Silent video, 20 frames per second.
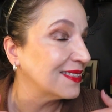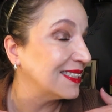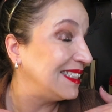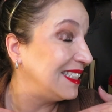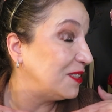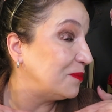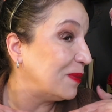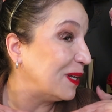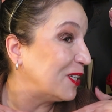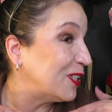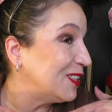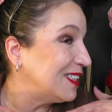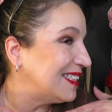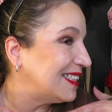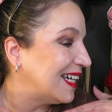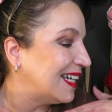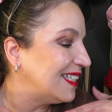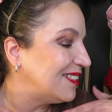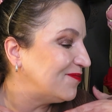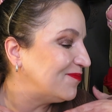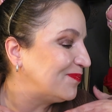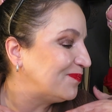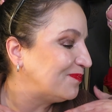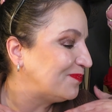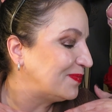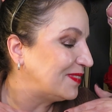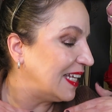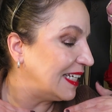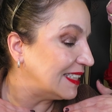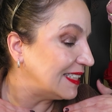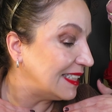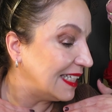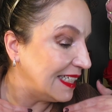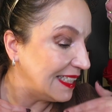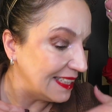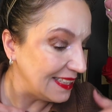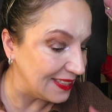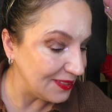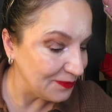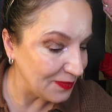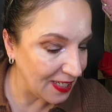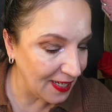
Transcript: It's my good side. Yes, it is.